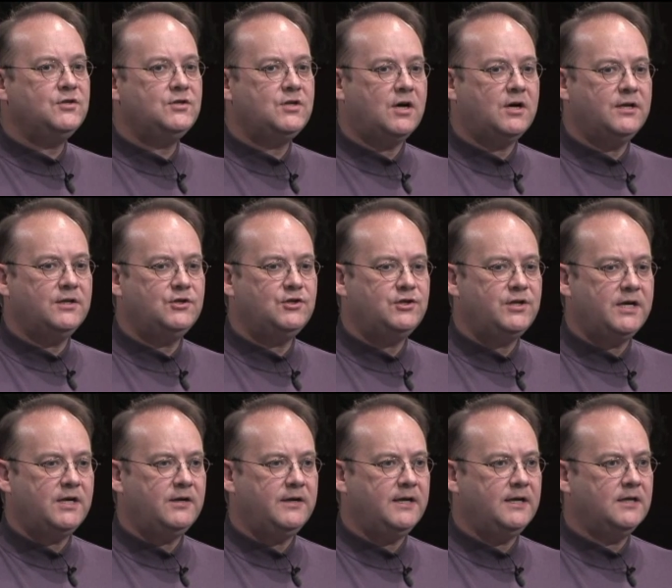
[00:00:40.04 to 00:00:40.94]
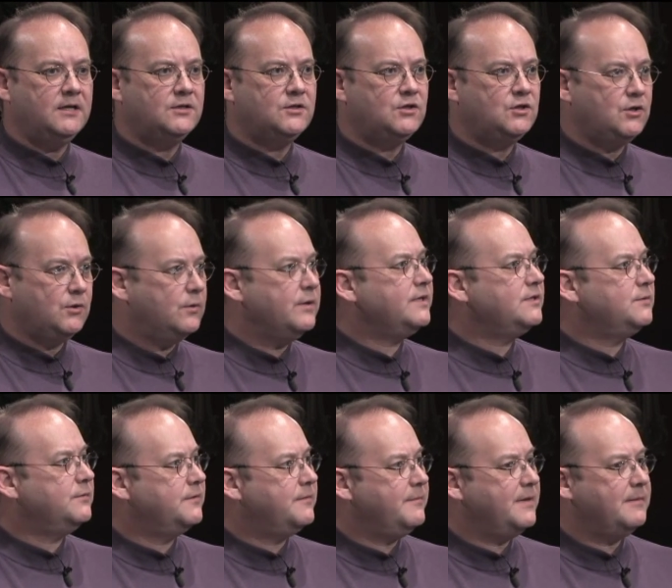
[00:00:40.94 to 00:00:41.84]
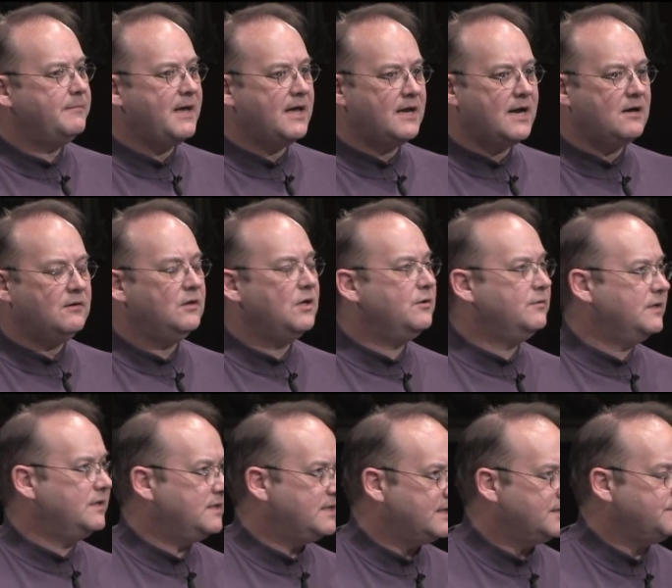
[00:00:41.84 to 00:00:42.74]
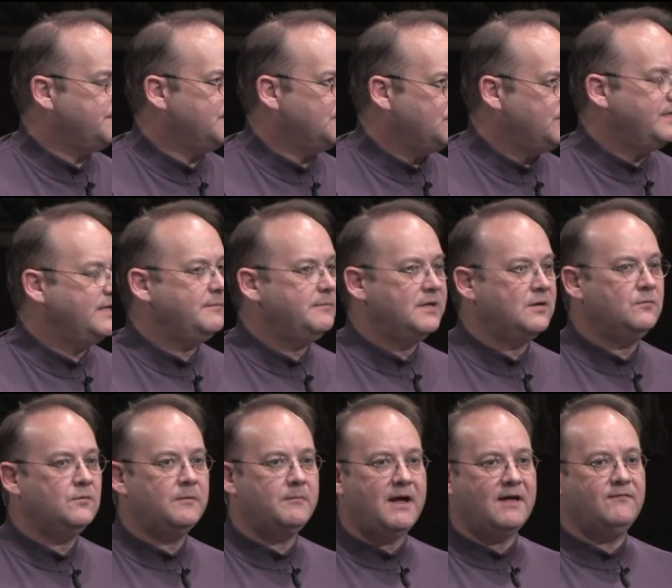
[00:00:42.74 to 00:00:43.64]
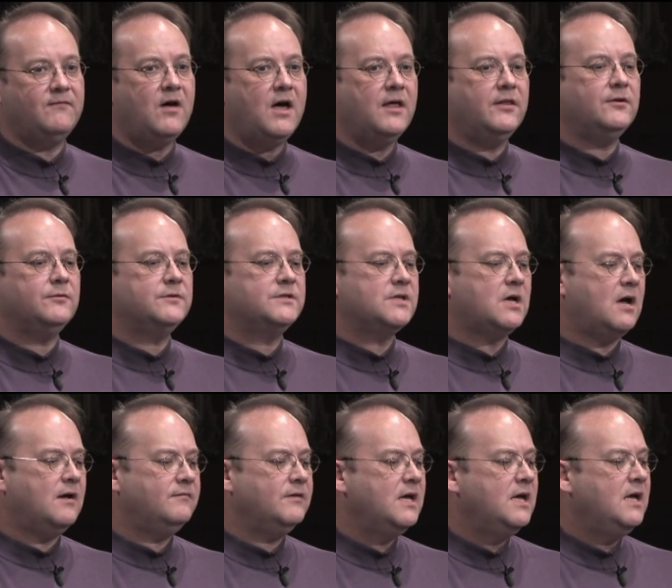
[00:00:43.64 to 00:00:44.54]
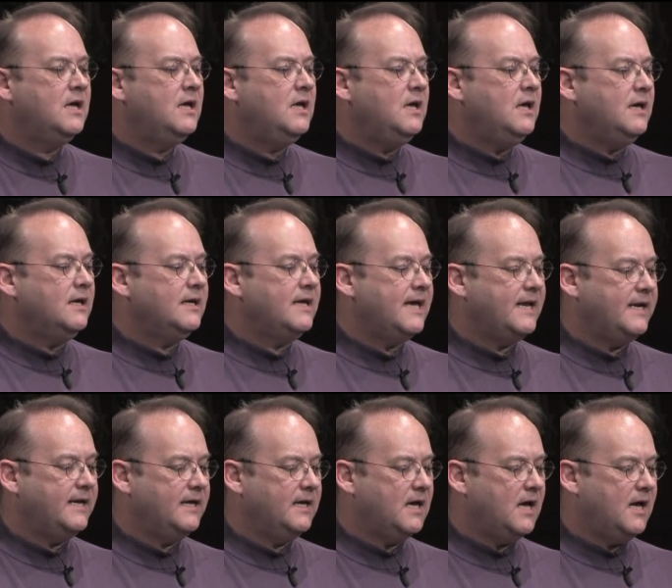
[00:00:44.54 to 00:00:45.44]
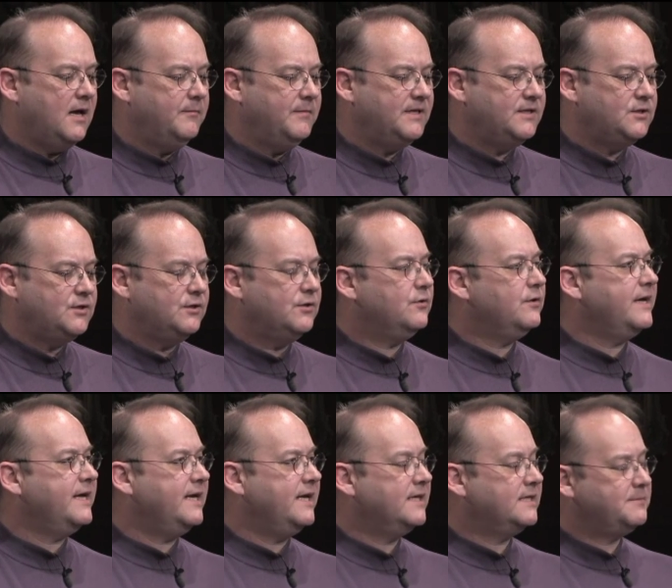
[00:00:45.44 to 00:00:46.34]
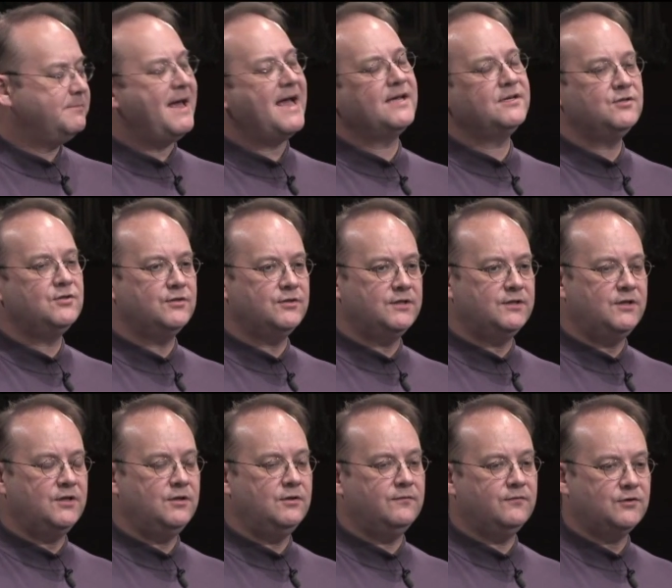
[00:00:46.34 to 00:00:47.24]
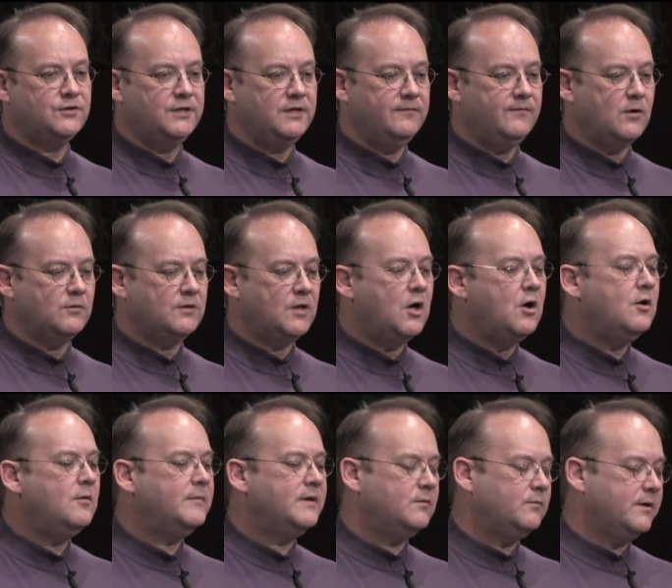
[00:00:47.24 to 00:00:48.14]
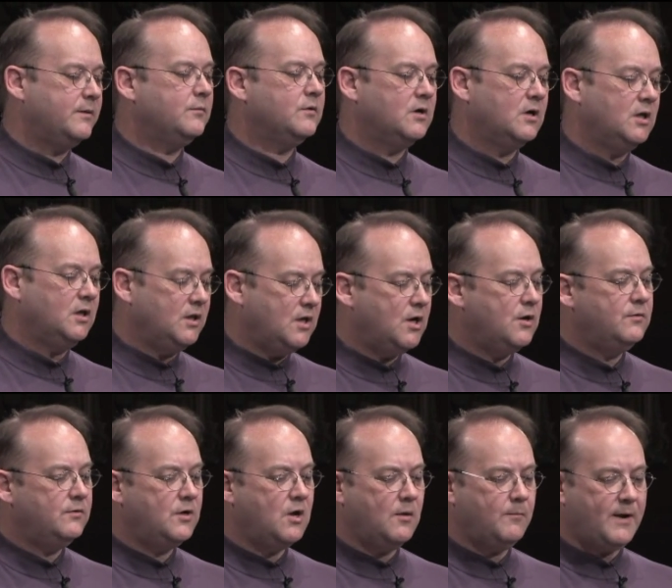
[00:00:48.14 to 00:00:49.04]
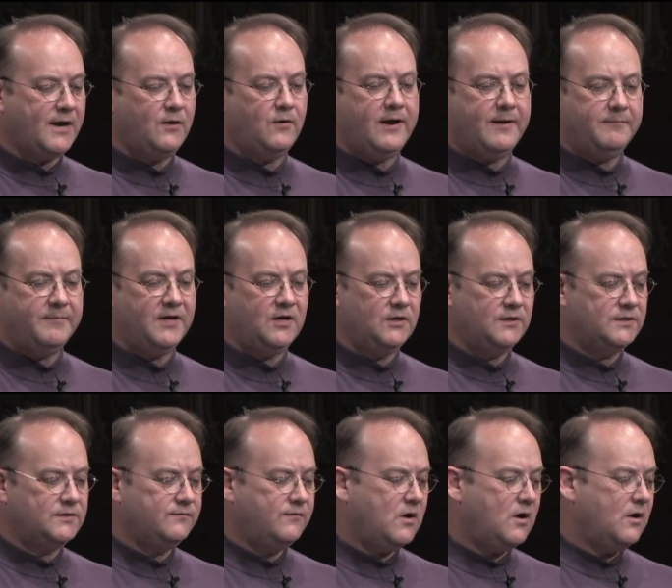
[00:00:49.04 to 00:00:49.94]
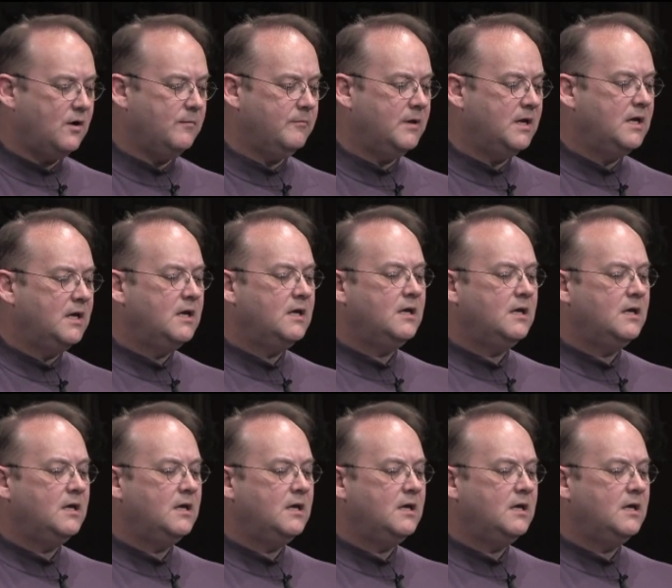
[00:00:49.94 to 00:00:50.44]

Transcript: started sharing stories with me about how lone and desperate she had been when my father was off getting um, his degree, his master's at the University of Oklahoma, and we were alone on my grandparents' farm